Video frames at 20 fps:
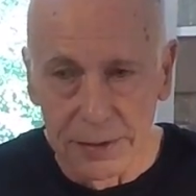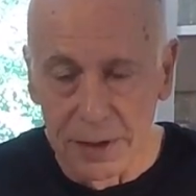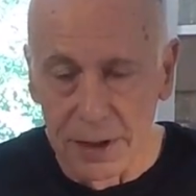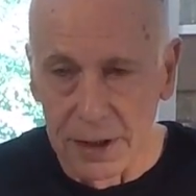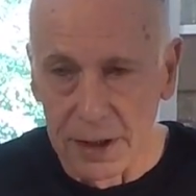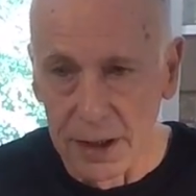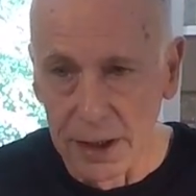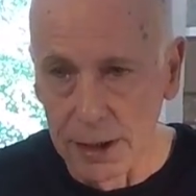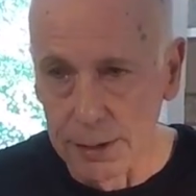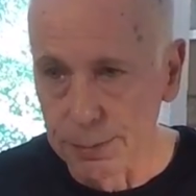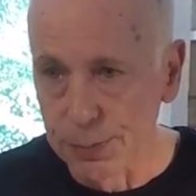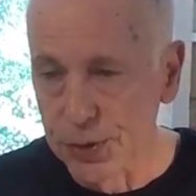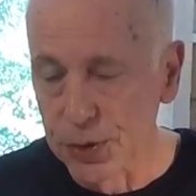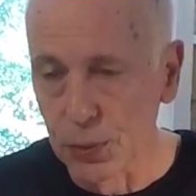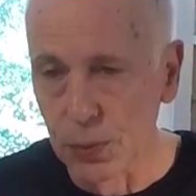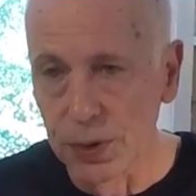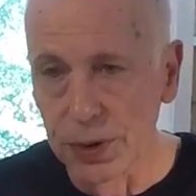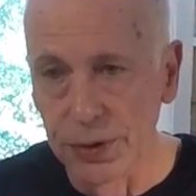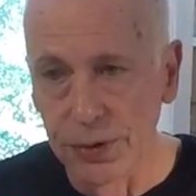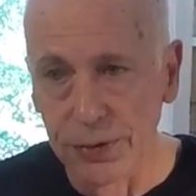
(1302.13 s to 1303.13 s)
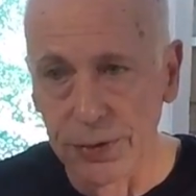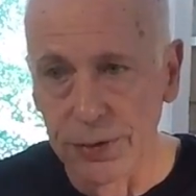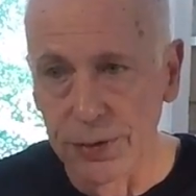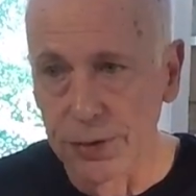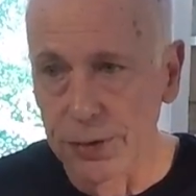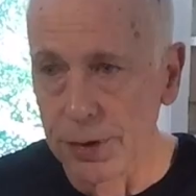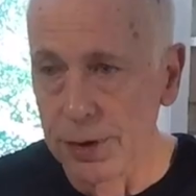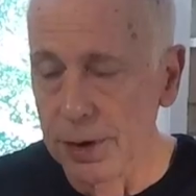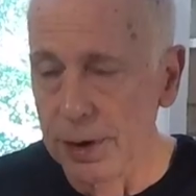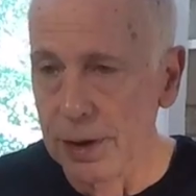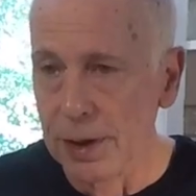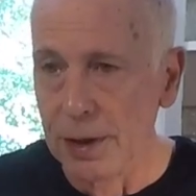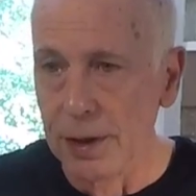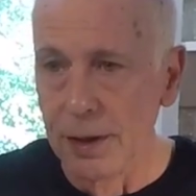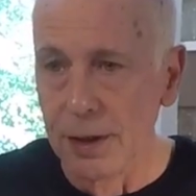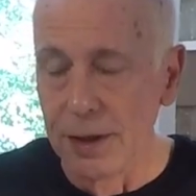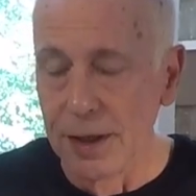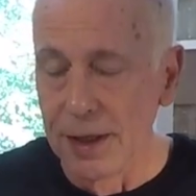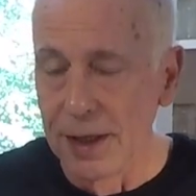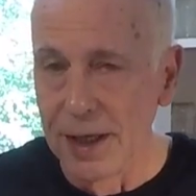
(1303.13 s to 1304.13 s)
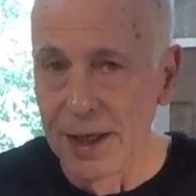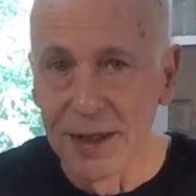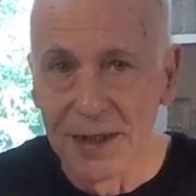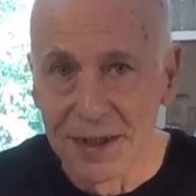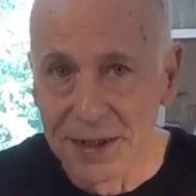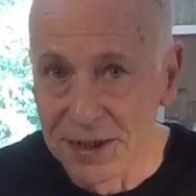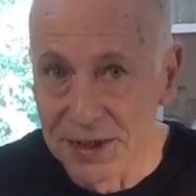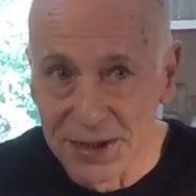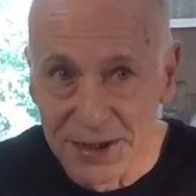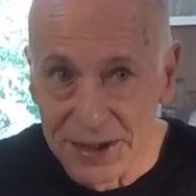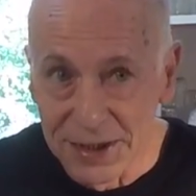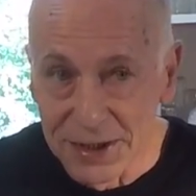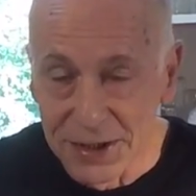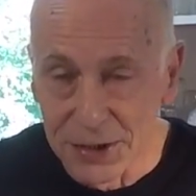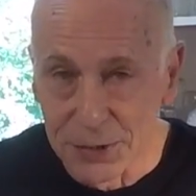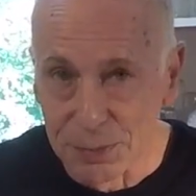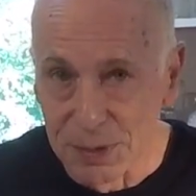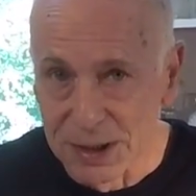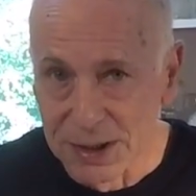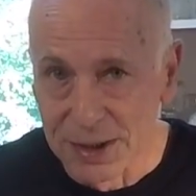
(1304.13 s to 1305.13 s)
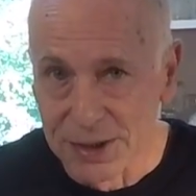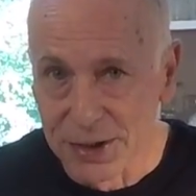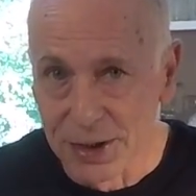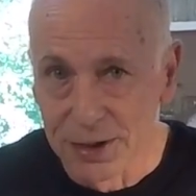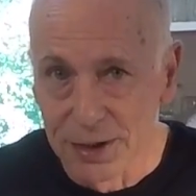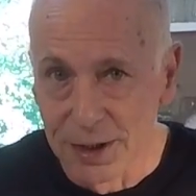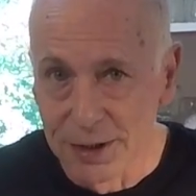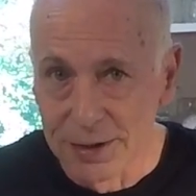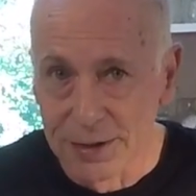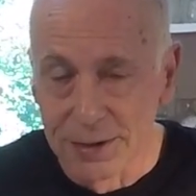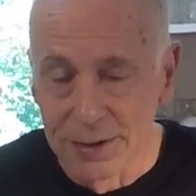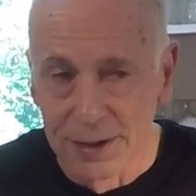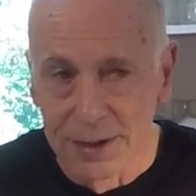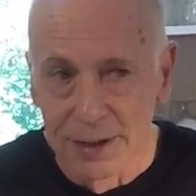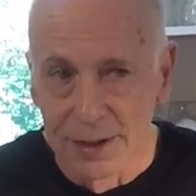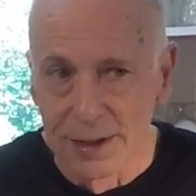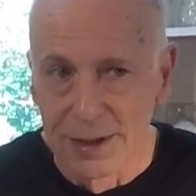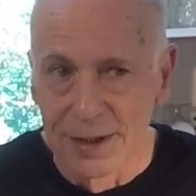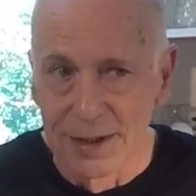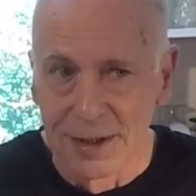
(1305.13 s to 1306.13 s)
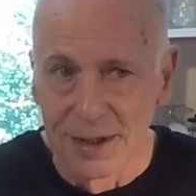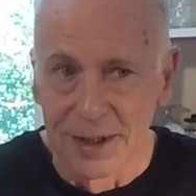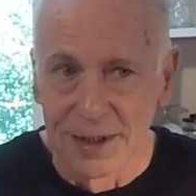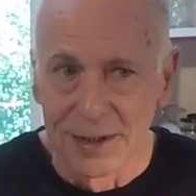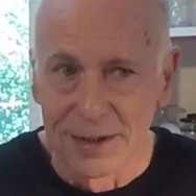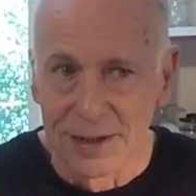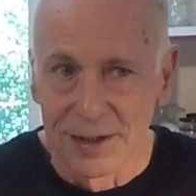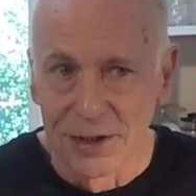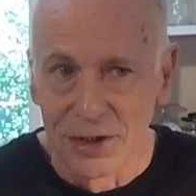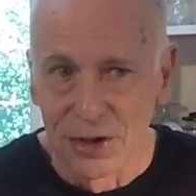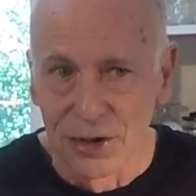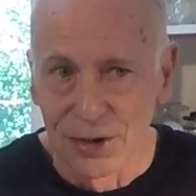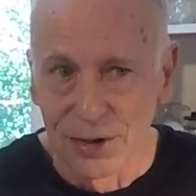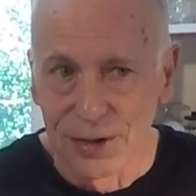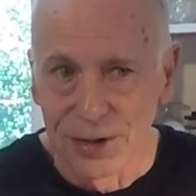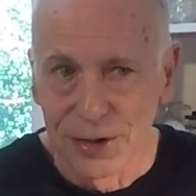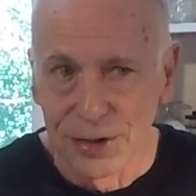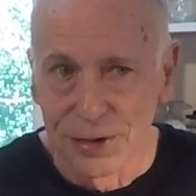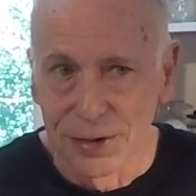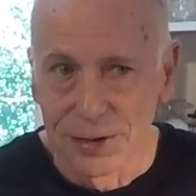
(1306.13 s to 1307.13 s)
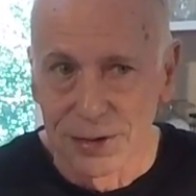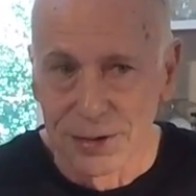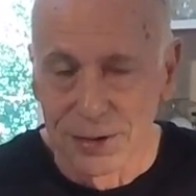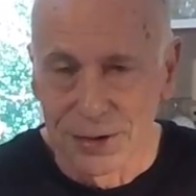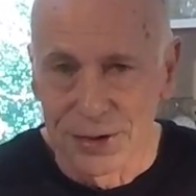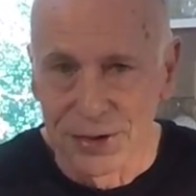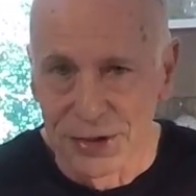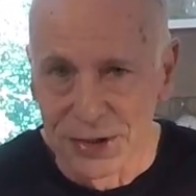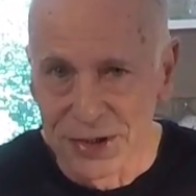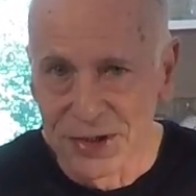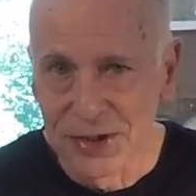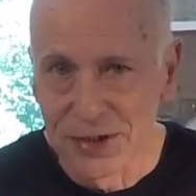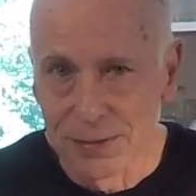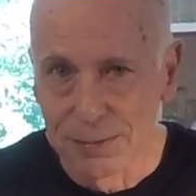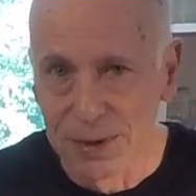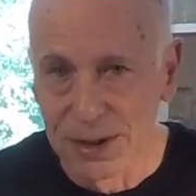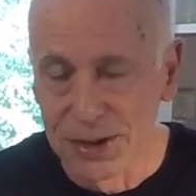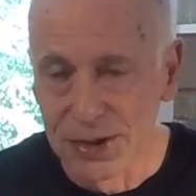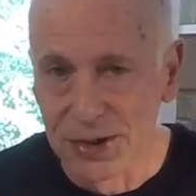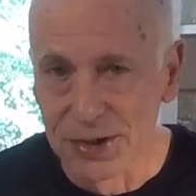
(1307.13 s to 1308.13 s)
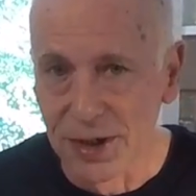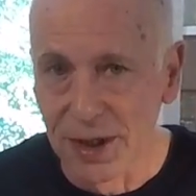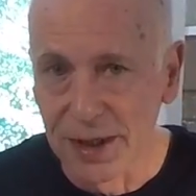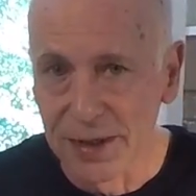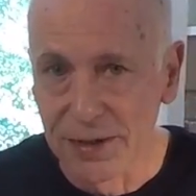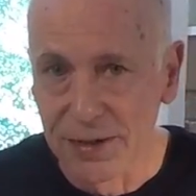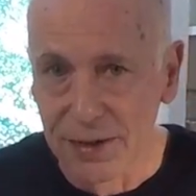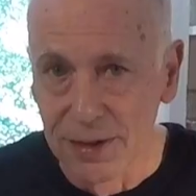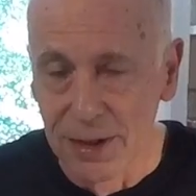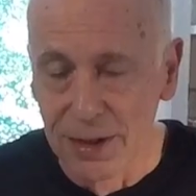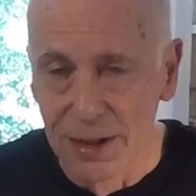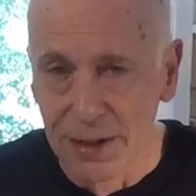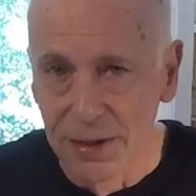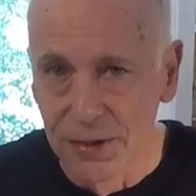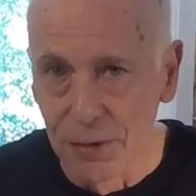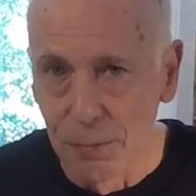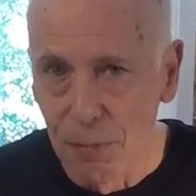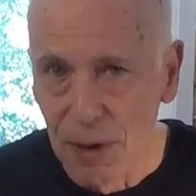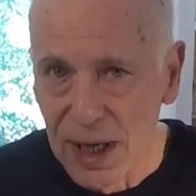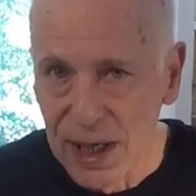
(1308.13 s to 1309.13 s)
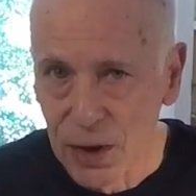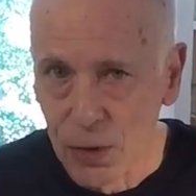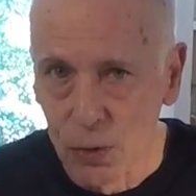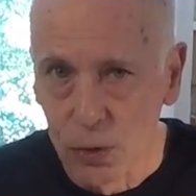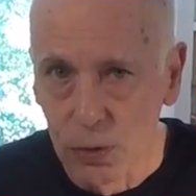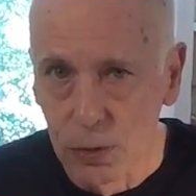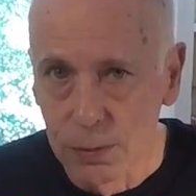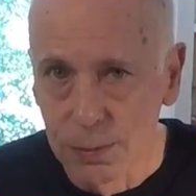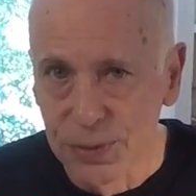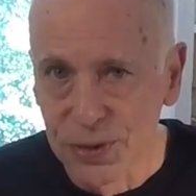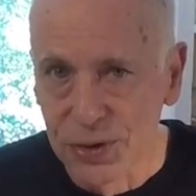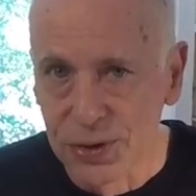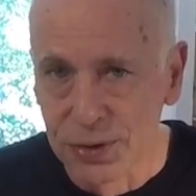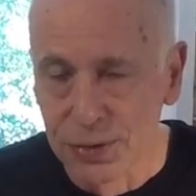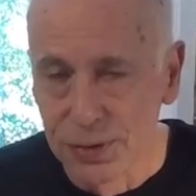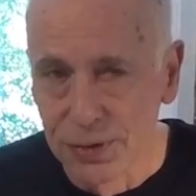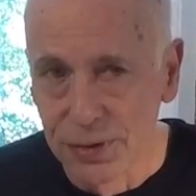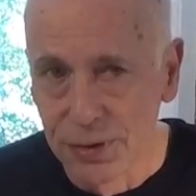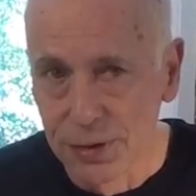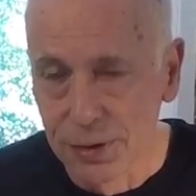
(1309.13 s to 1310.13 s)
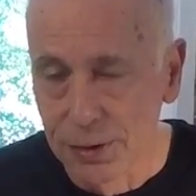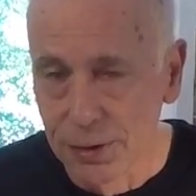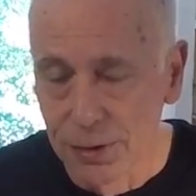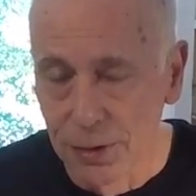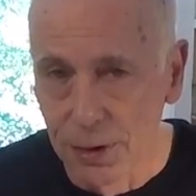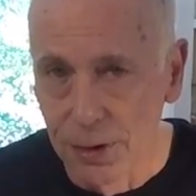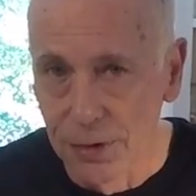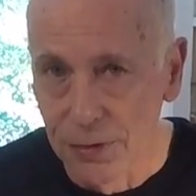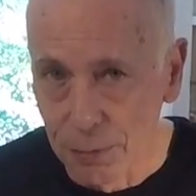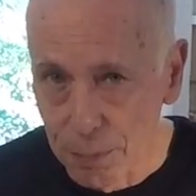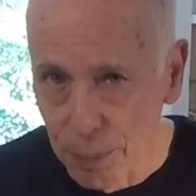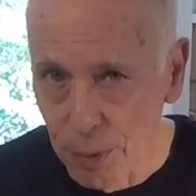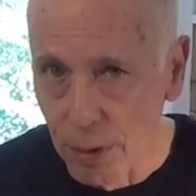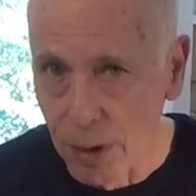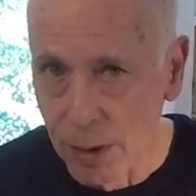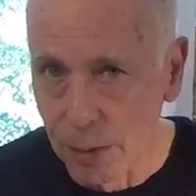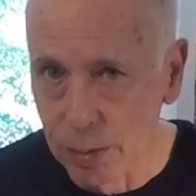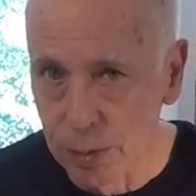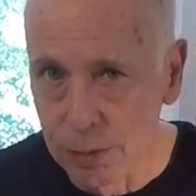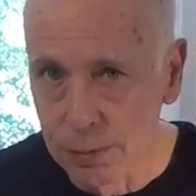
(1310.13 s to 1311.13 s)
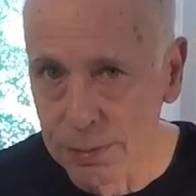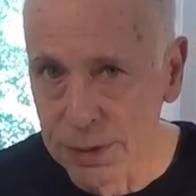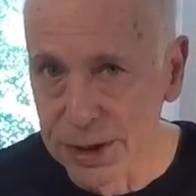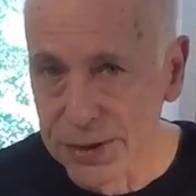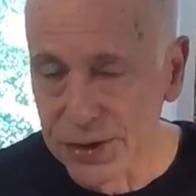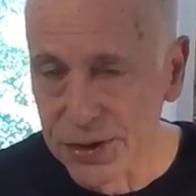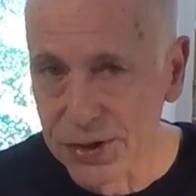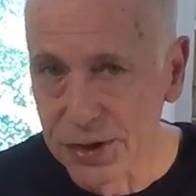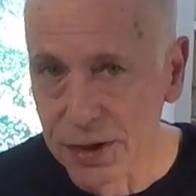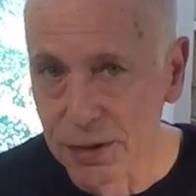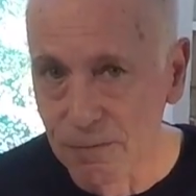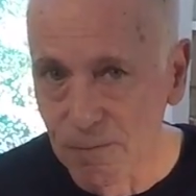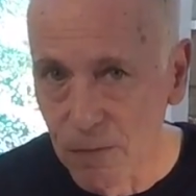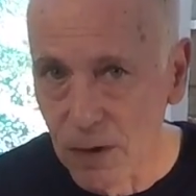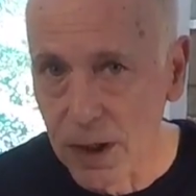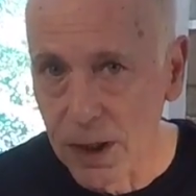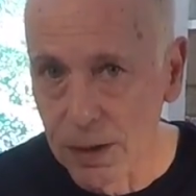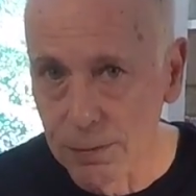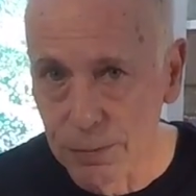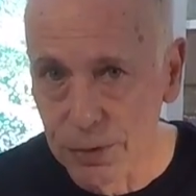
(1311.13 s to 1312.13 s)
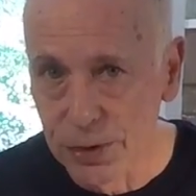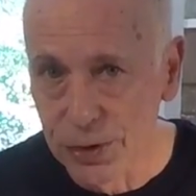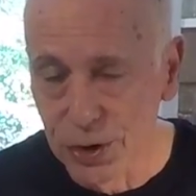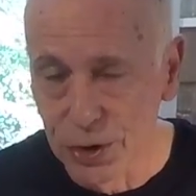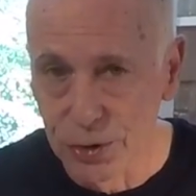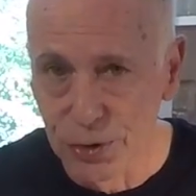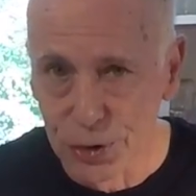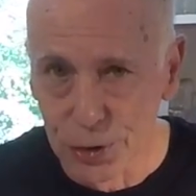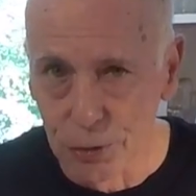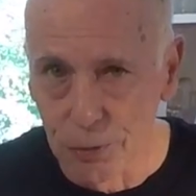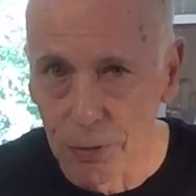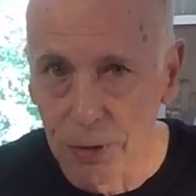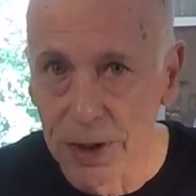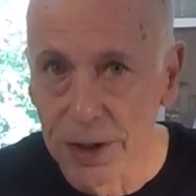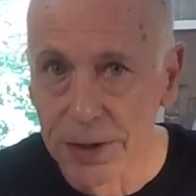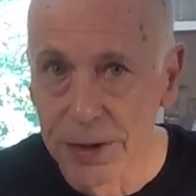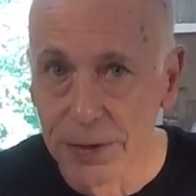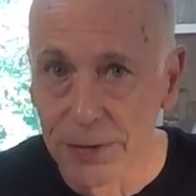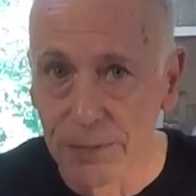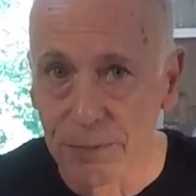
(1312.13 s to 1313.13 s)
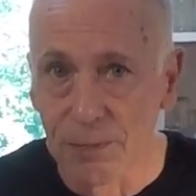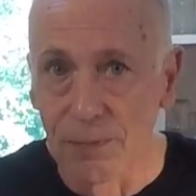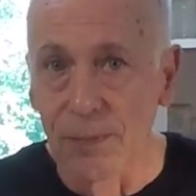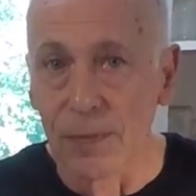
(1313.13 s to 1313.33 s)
It helps with any disease because it cures your system. It's not the microbes that are the problem, it's the environment, your terrain.